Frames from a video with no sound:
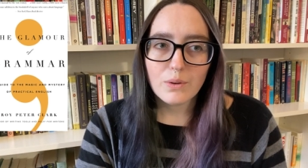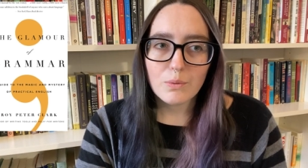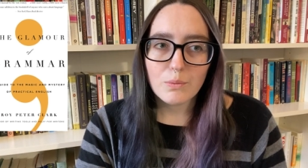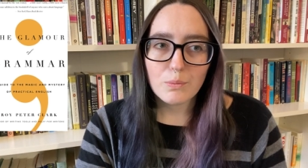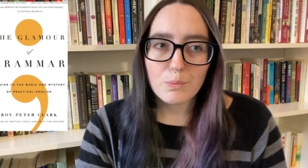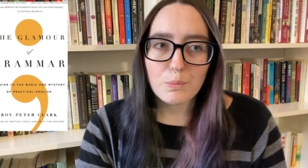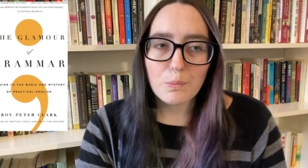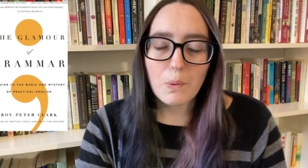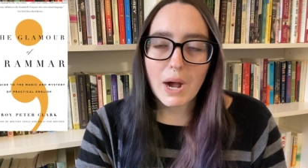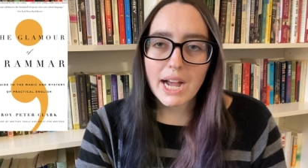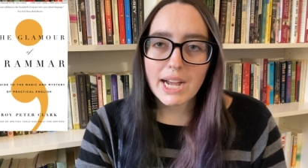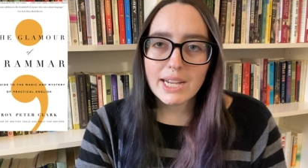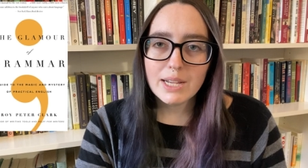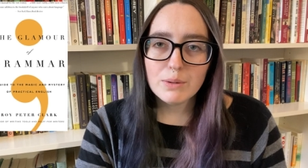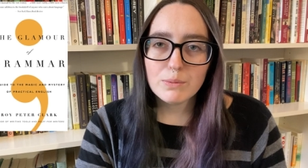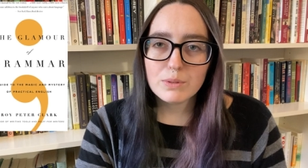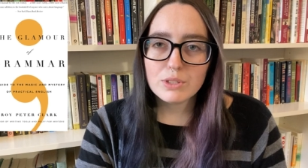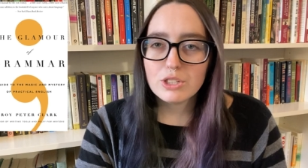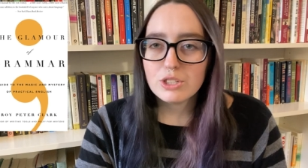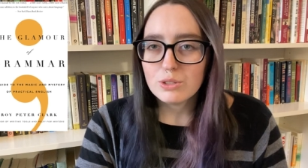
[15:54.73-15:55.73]
why
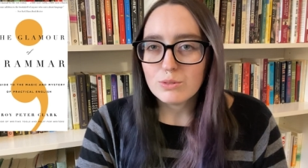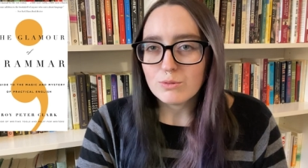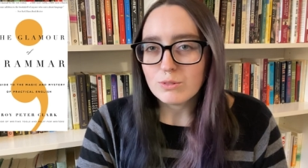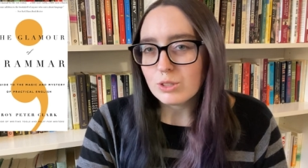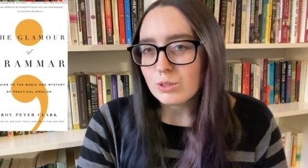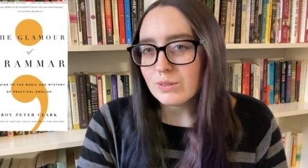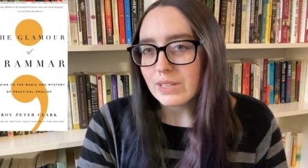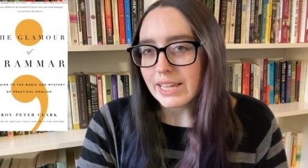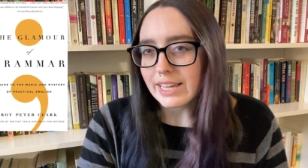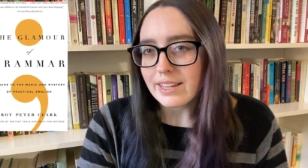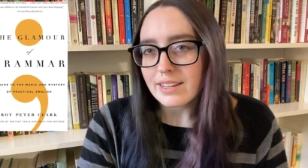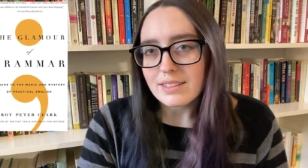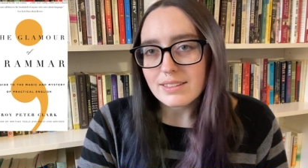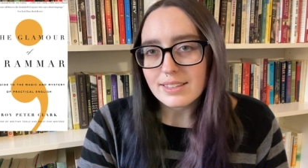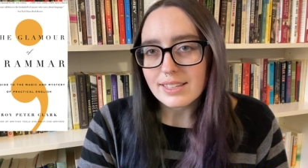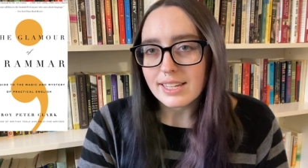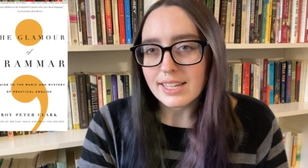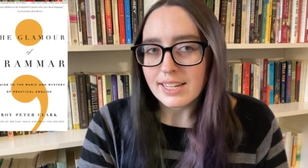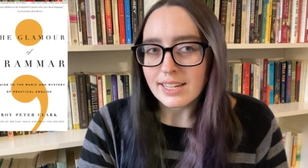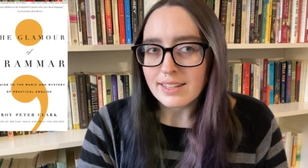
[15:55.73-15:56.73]
would you do that?
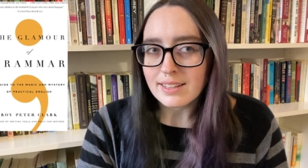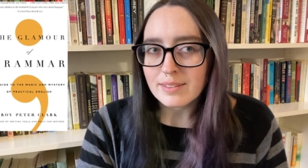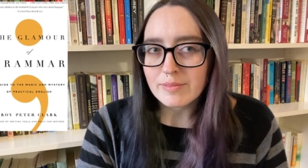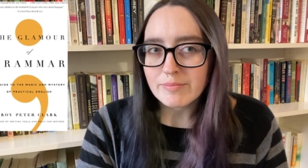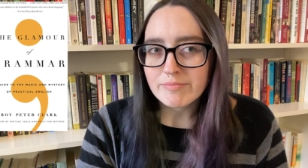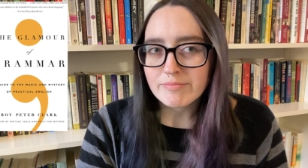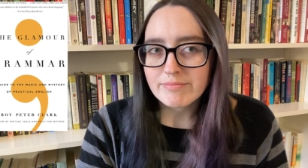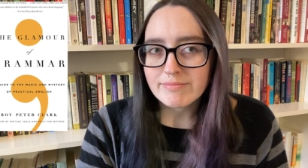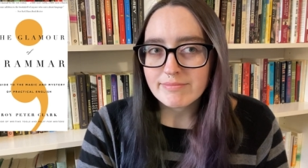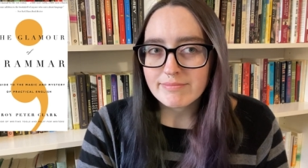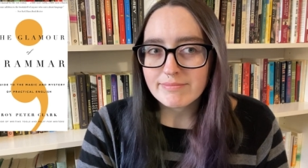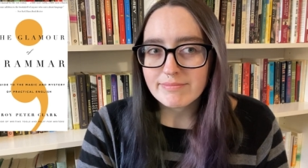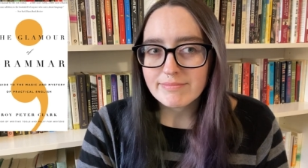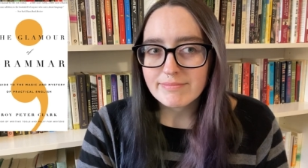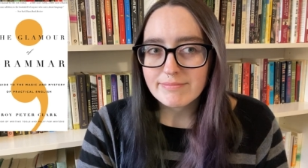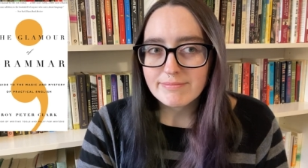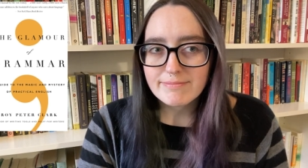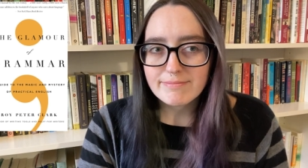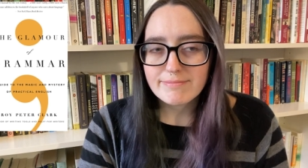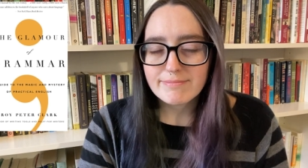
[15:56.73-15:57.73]
Like,
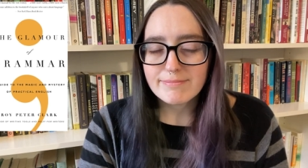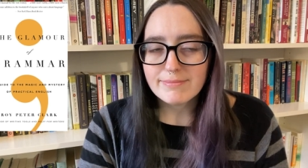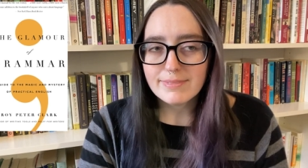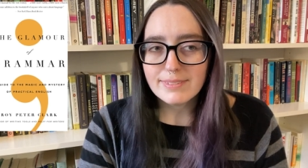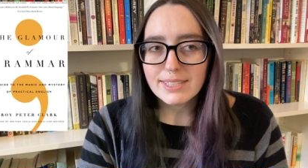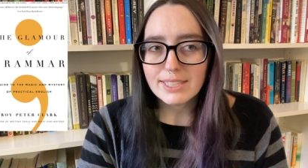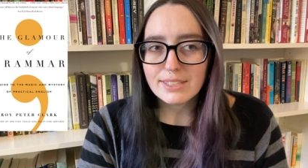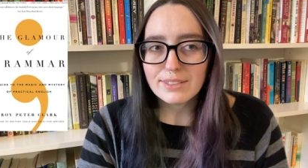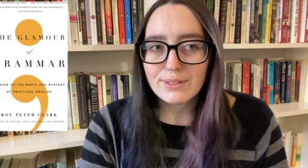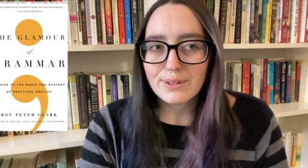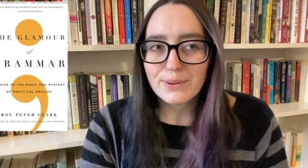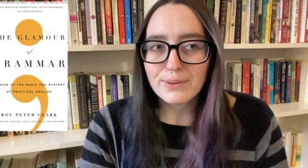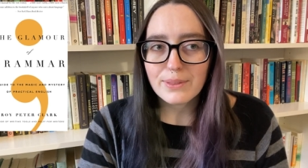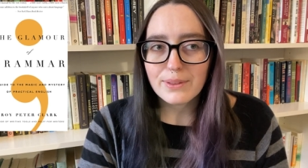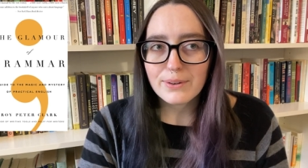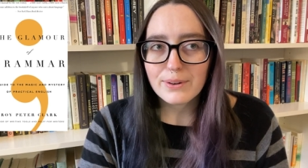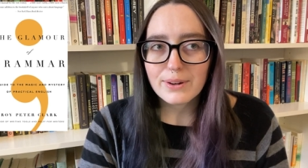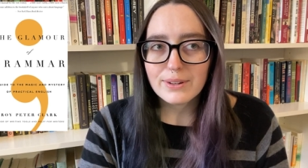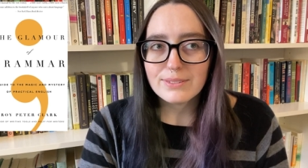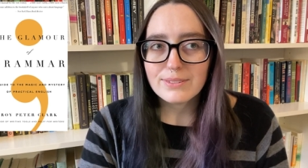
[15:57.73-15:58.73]
you know,
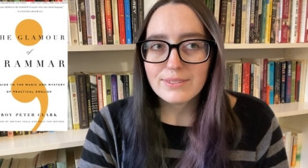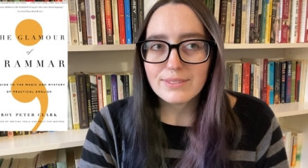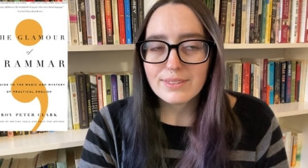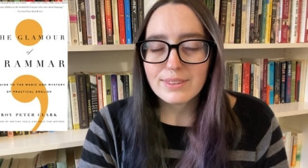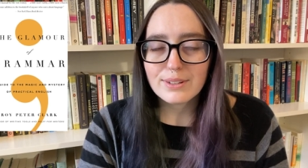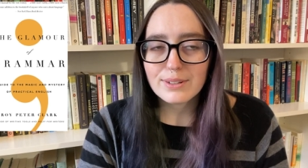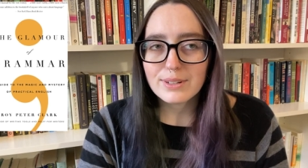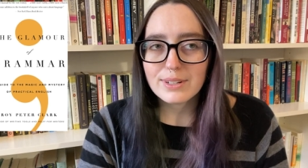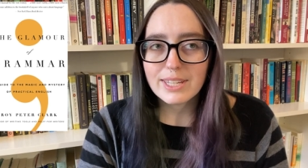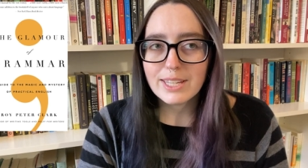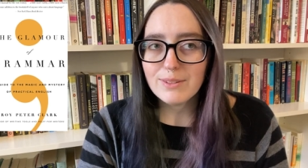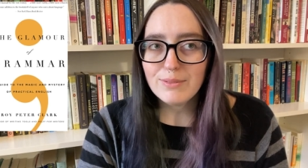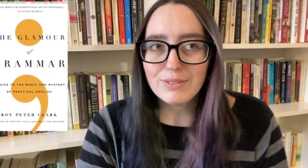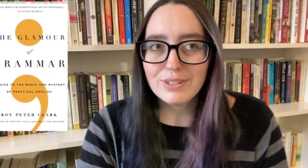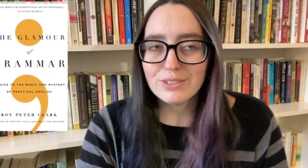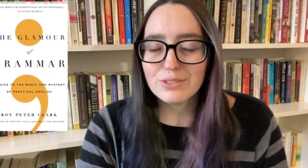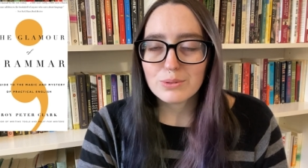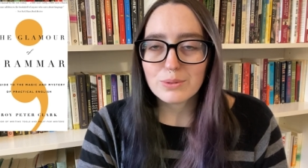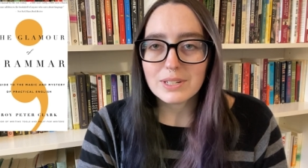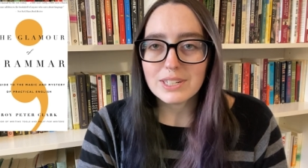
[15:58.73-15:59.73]
there are, there, even
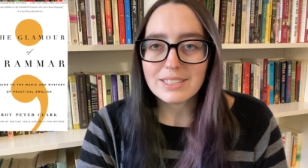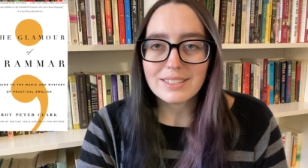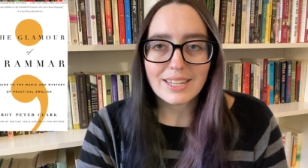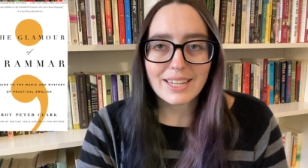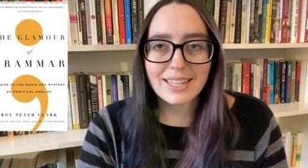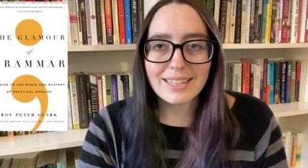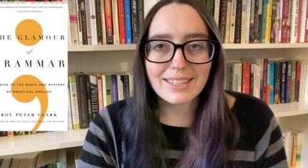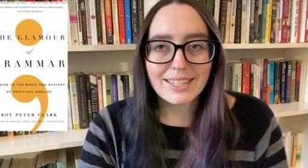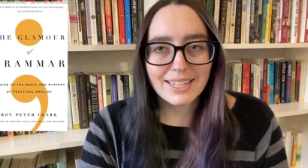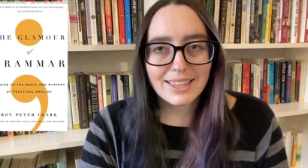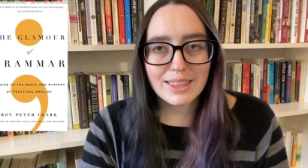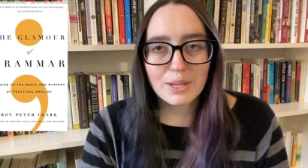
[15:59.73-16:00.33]
in 2010, like,